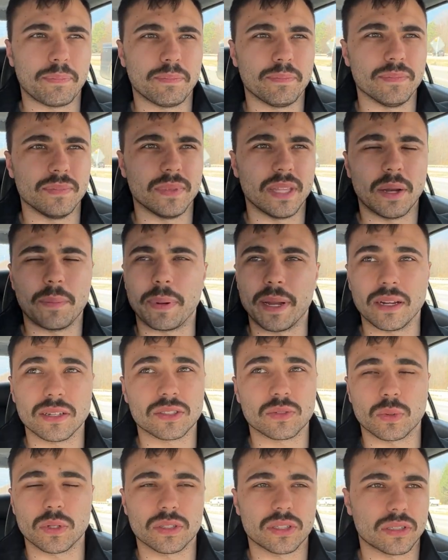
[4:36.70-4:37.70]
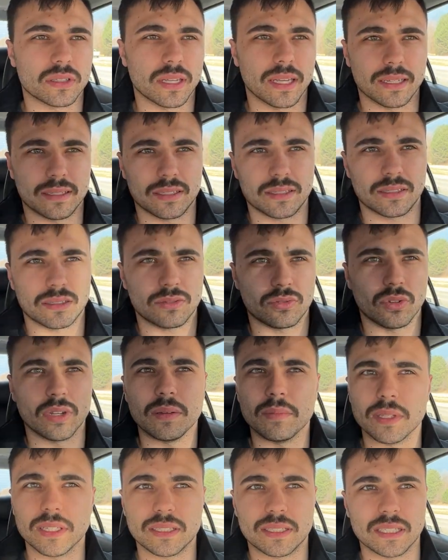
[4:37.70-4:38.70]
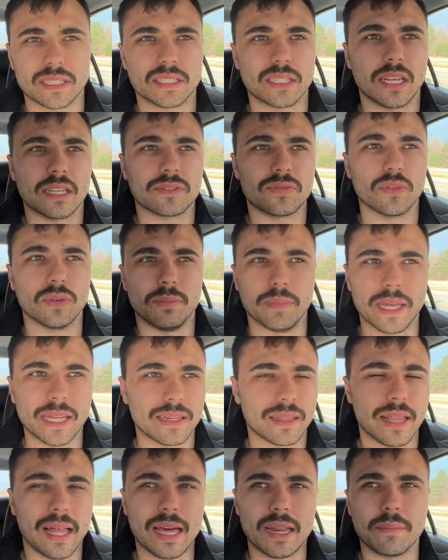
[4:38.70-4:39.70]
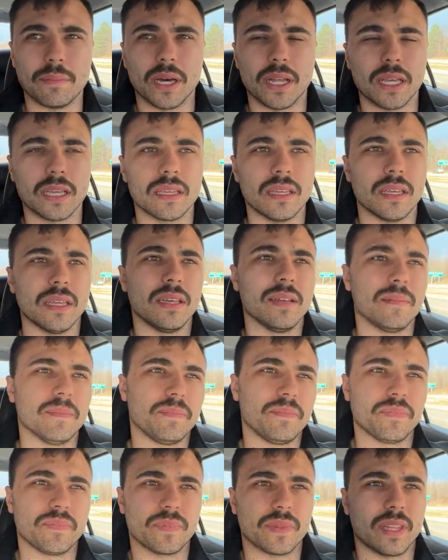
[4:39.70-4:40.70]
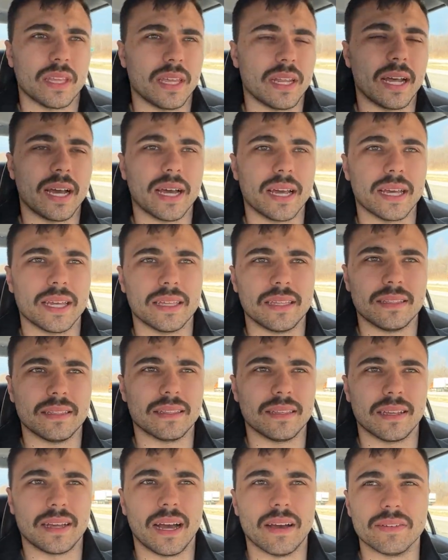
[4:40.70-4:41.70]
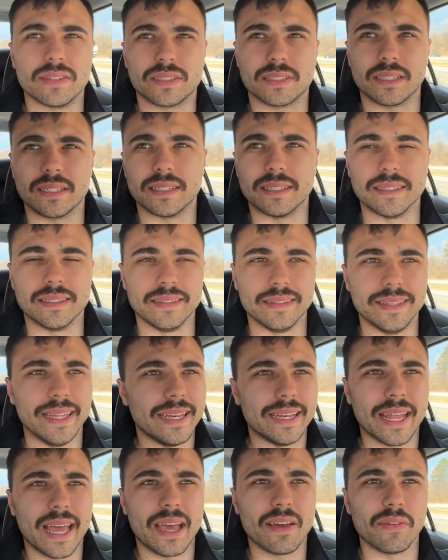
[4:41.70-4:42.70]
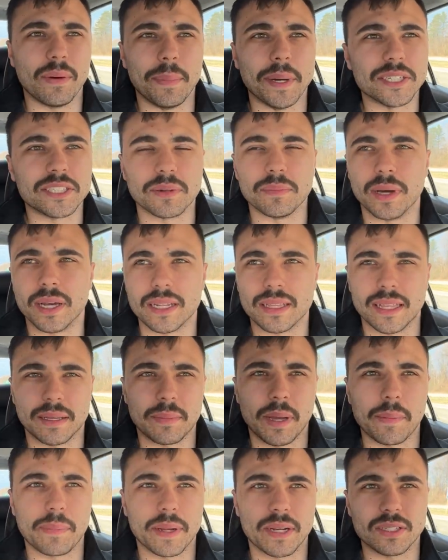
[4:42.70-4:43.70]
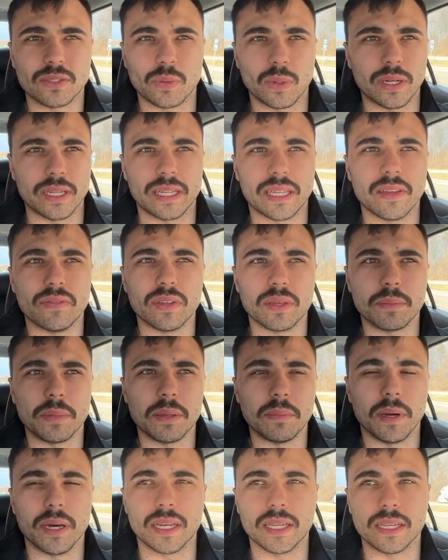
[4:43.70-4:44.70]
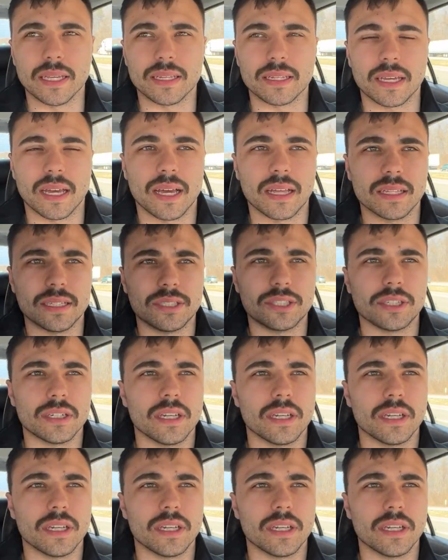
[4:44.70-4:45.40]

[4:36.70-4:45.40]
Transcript: their parents were extremely successful, made a lot of money, and I obviously didn't have a bunch of money. Like, my parents weren't giving me money in college.